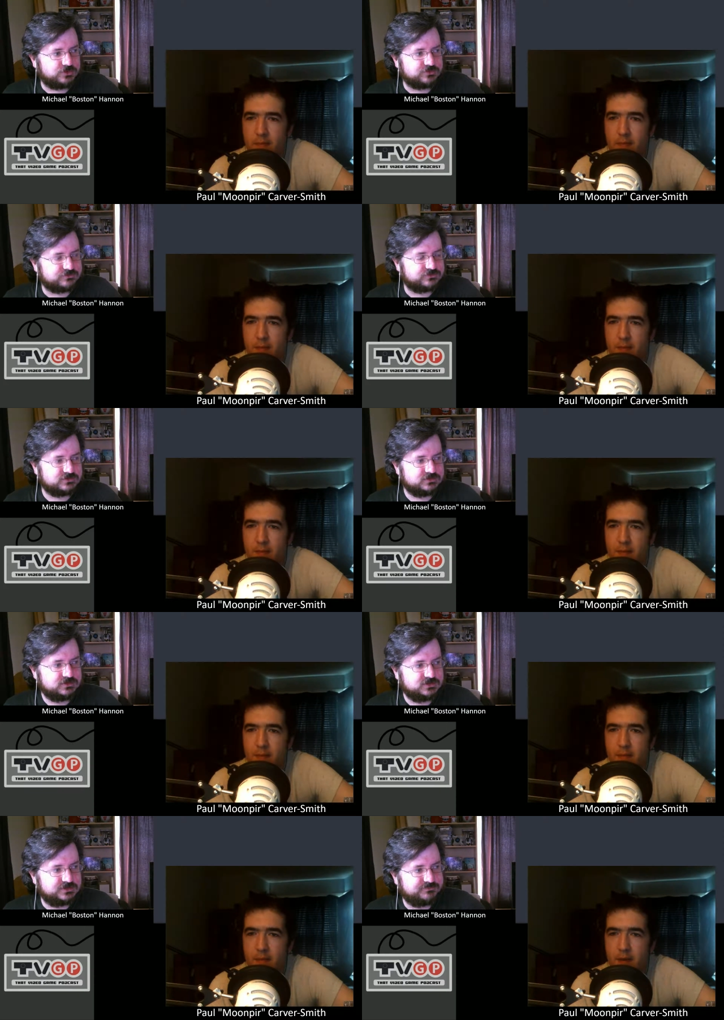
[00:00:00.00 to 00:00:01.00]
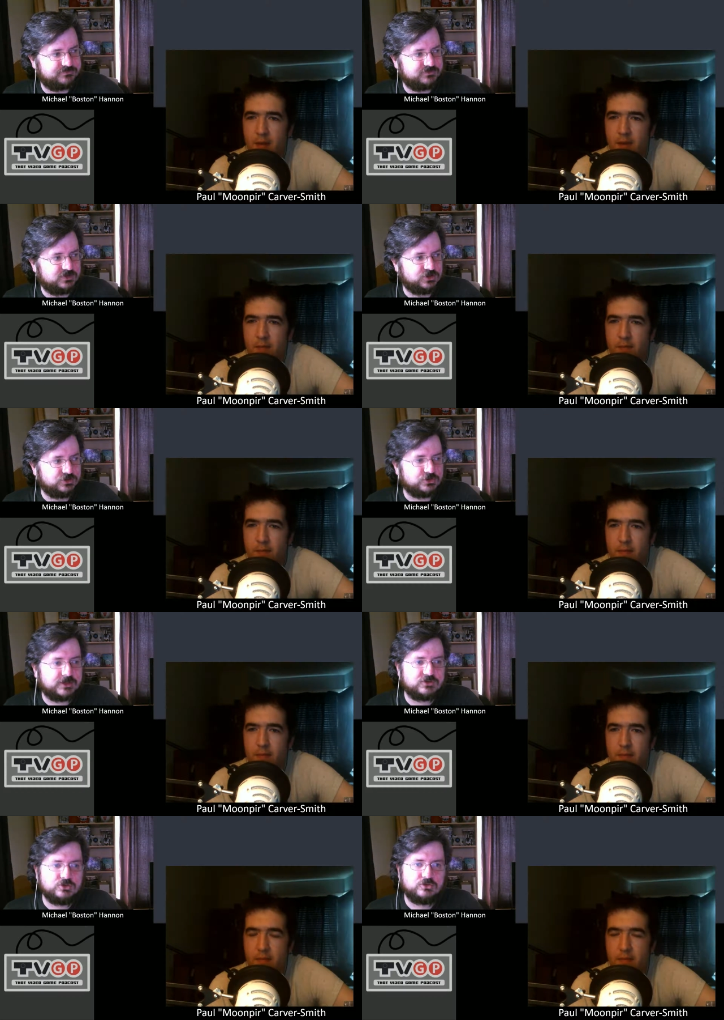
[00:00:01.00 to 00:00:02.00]
Speaker 1: of you know you have
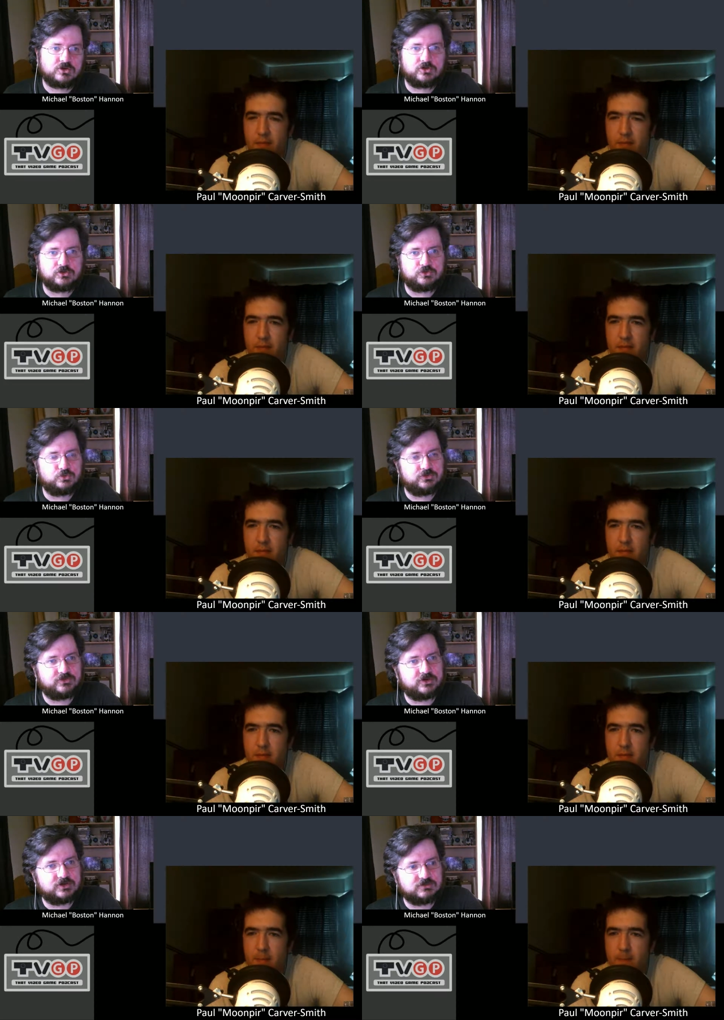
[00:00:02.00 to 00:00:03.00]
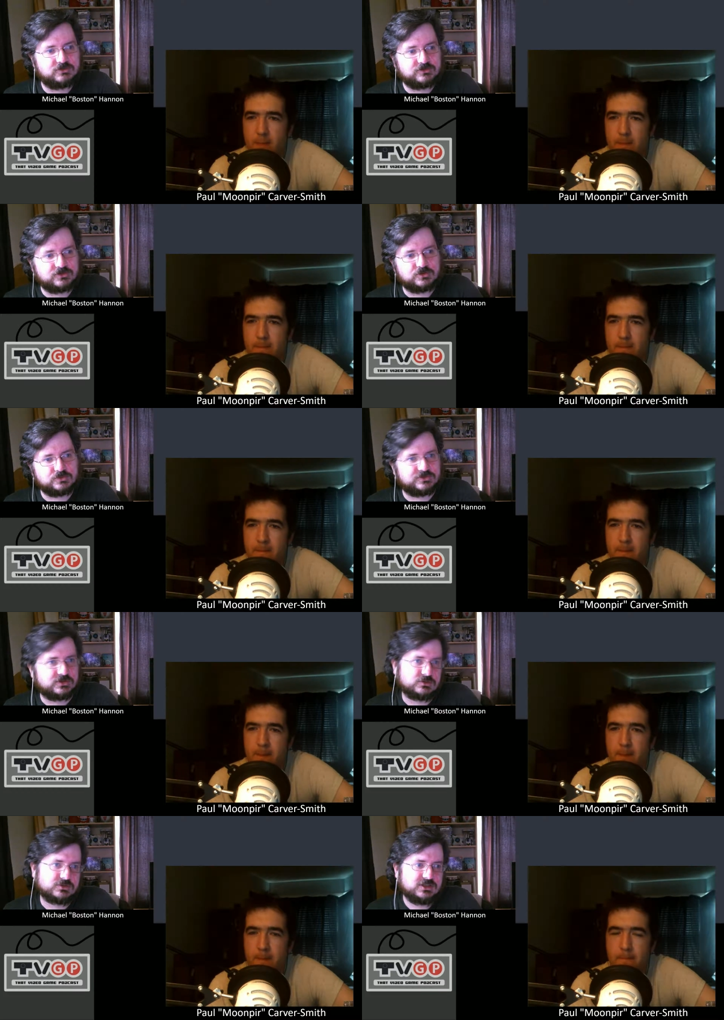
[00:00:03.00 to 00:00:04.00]
to use all the tools that are given to you.
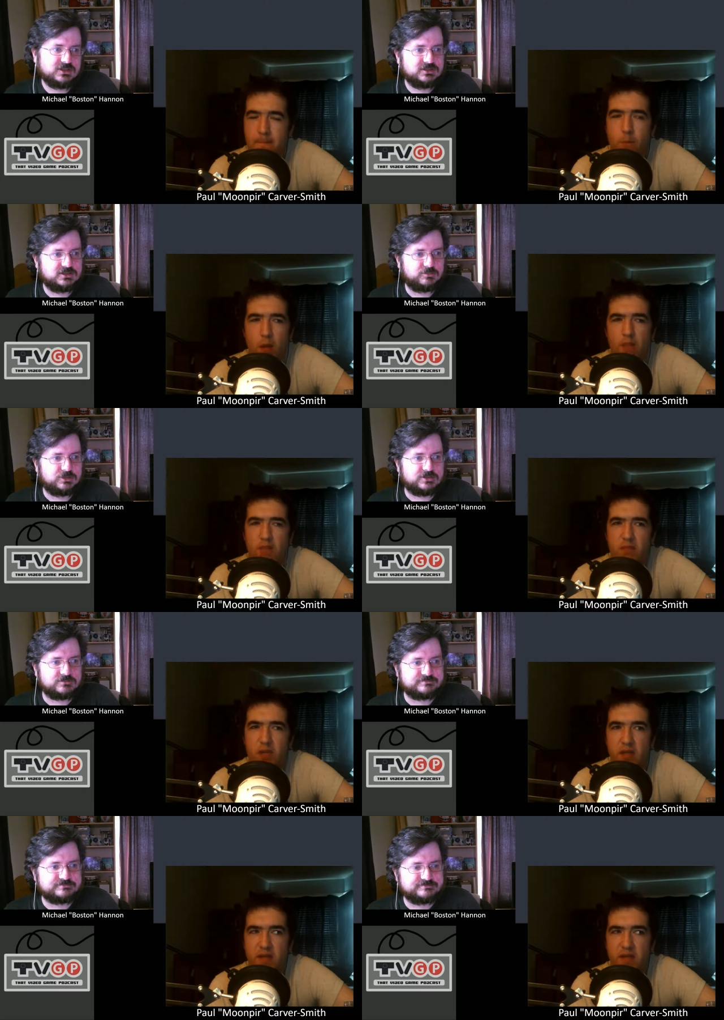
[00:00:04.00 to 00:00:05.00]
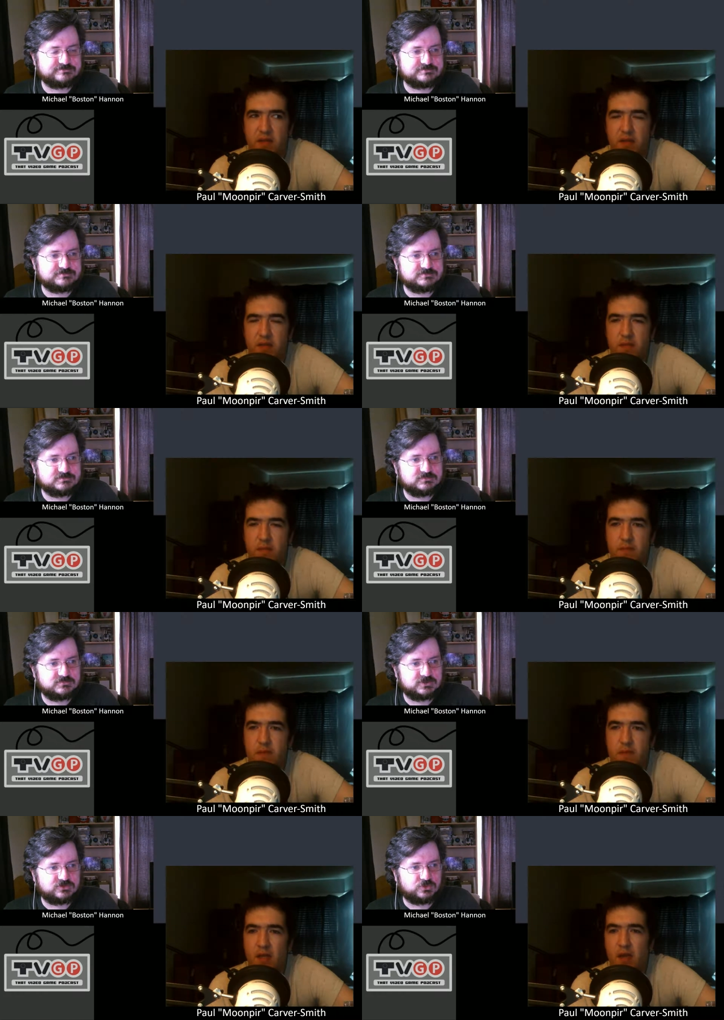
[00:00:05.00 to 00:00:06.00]
So I mean, yeah, definitely.
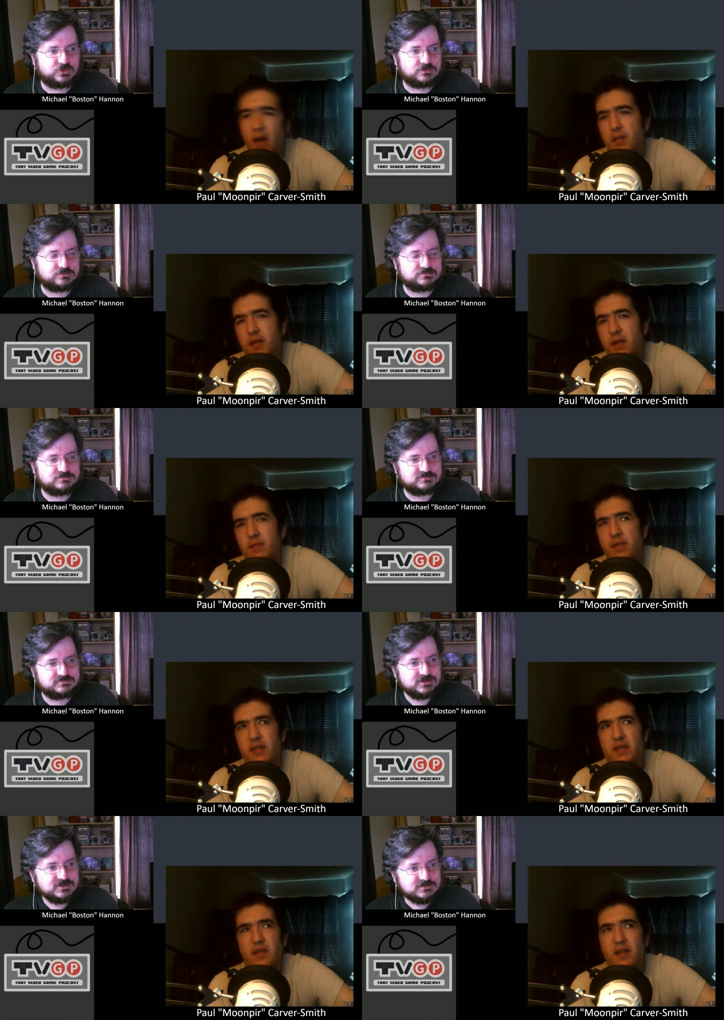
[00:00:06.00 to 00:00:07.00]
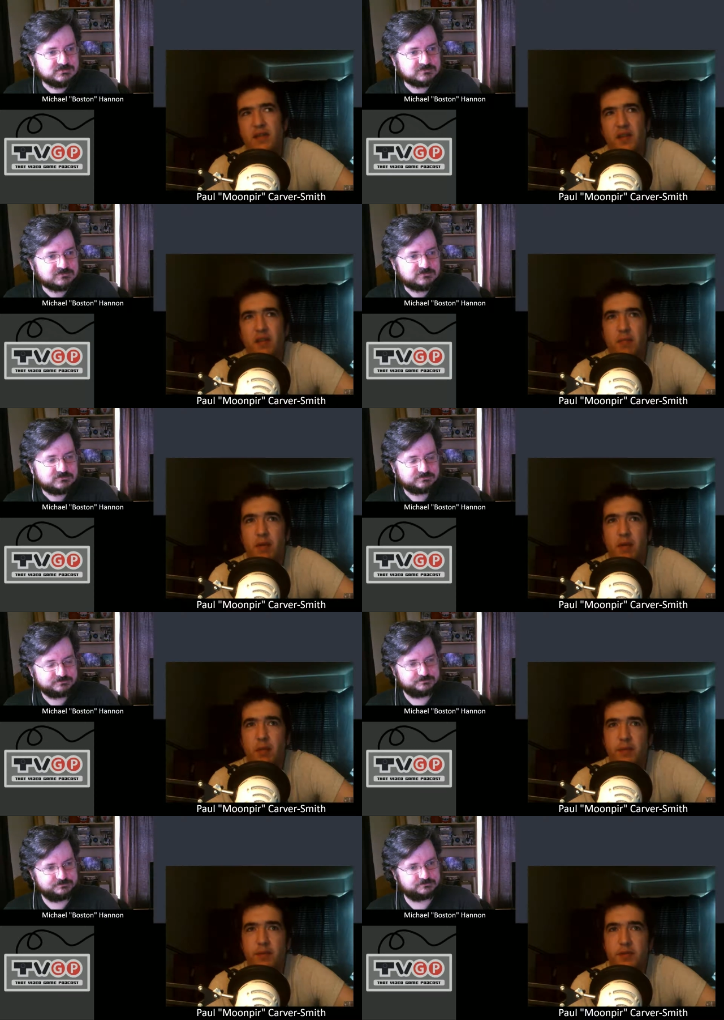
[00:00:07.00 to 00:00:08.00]
Speaker 2: Sort of. I mean, I, I think you might
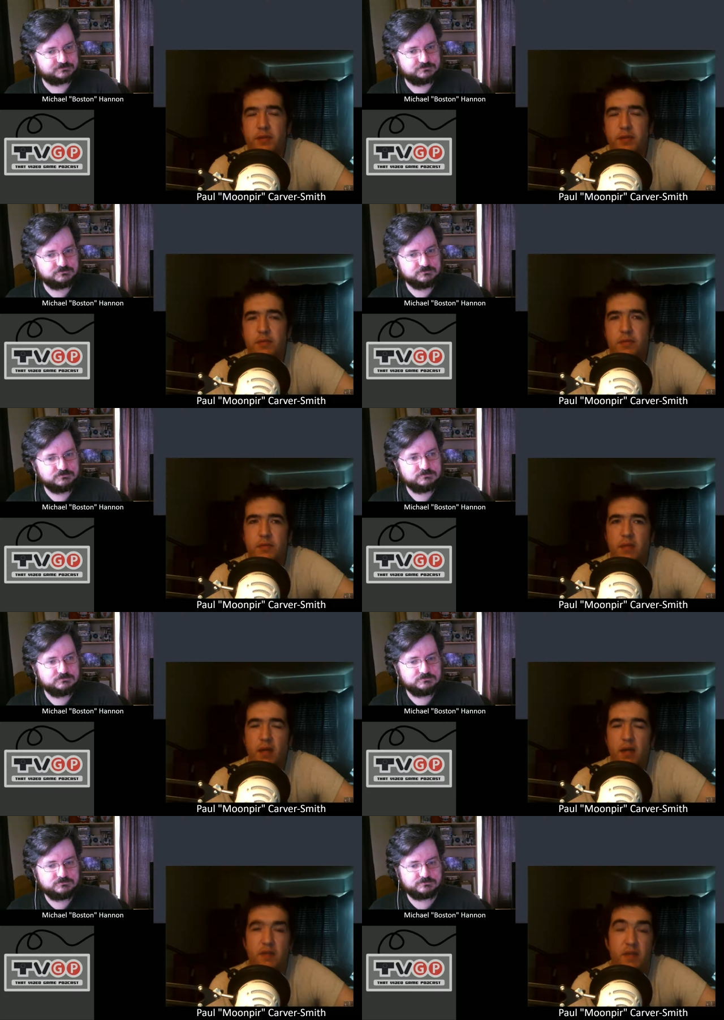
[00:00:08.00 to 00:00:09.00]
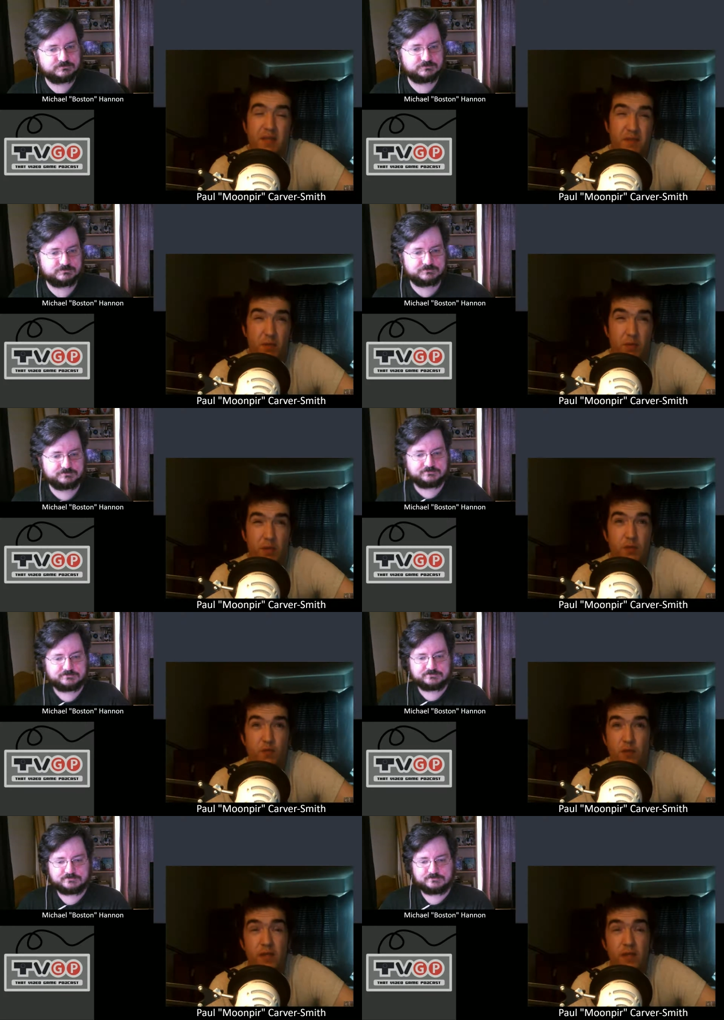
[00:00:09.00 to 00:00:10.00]
be able to if you were
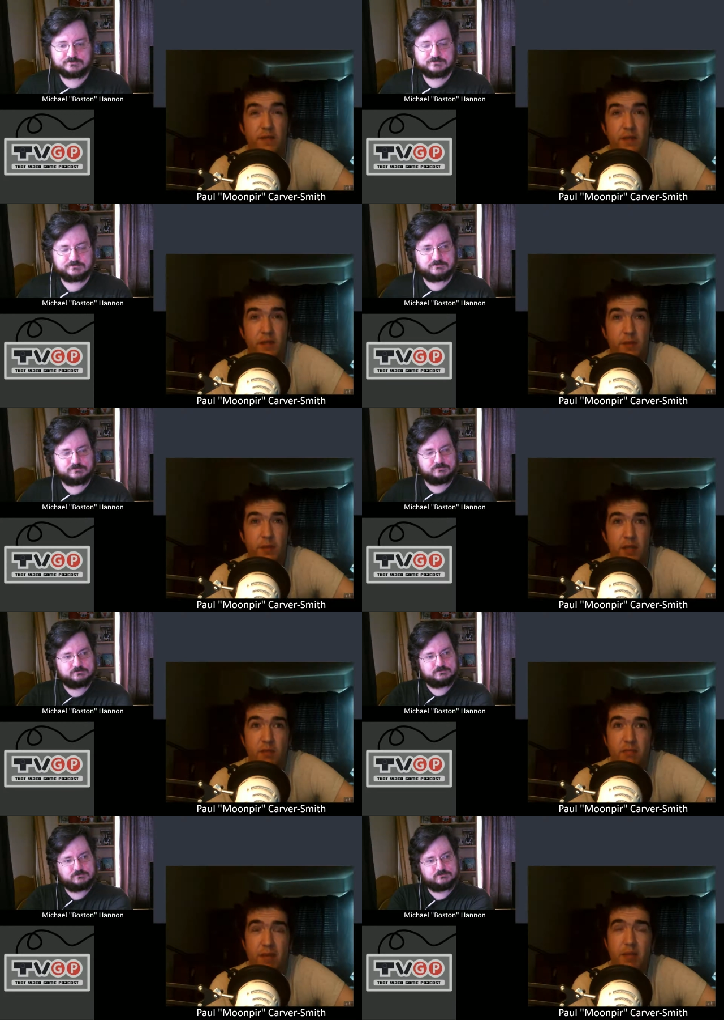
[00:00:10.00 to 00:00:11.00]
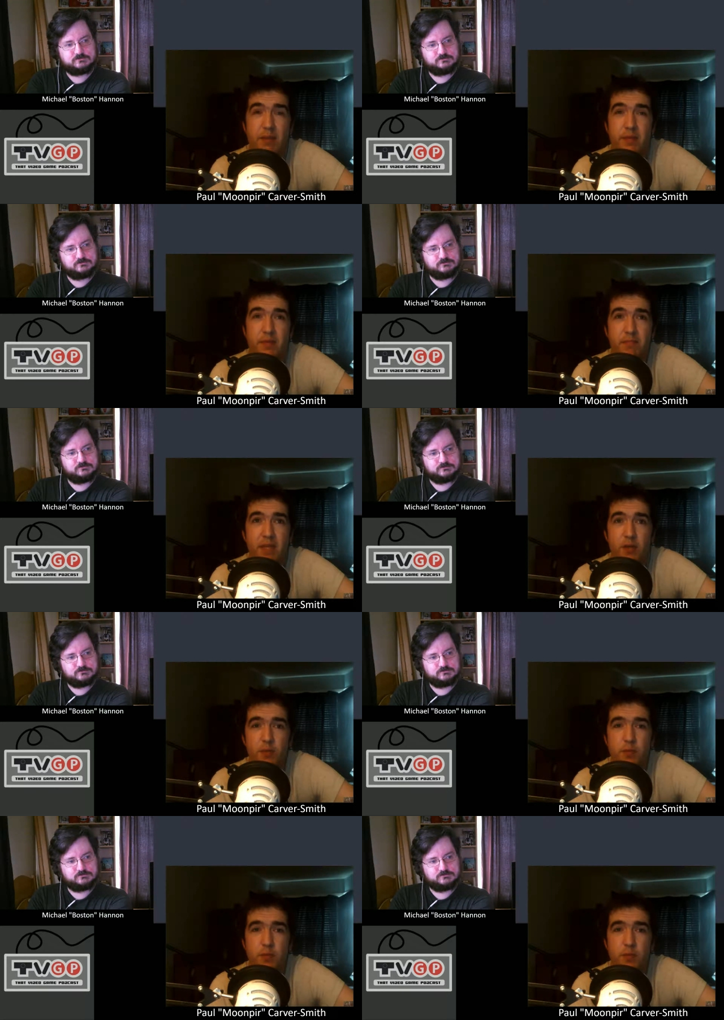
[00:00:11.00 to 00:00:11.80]
really really quick, you might be able to make